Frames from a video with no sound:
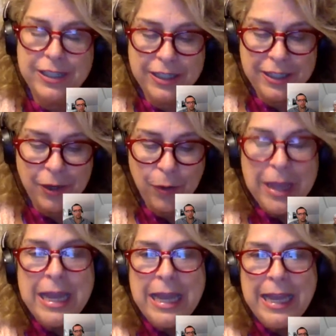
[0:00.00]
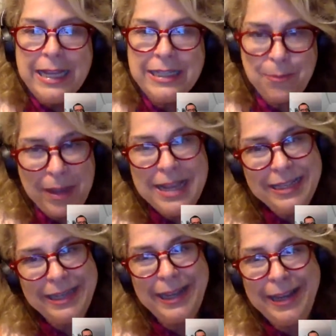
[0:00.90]
And so it's
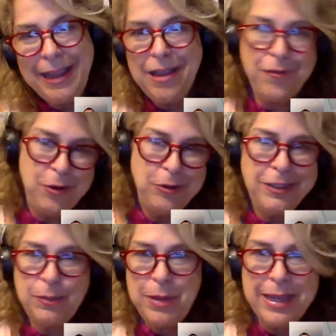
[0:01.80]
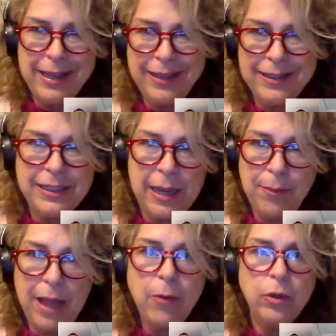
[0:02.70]
amazing, if you're speaking the same
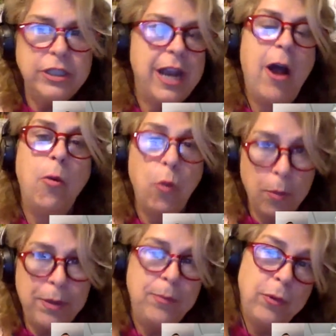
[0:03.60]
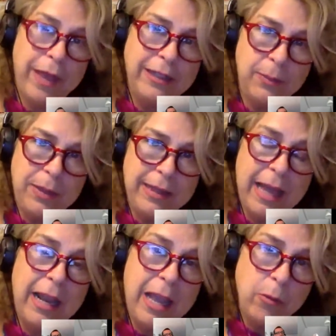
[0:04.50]
language, how more people that speak that
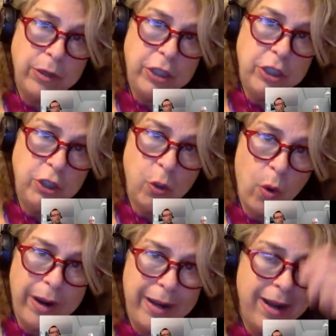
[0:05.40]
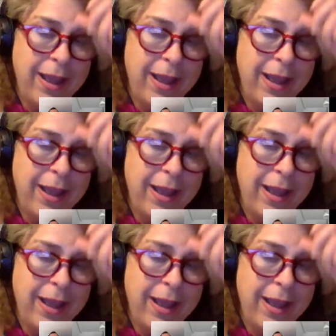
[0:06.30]
language join.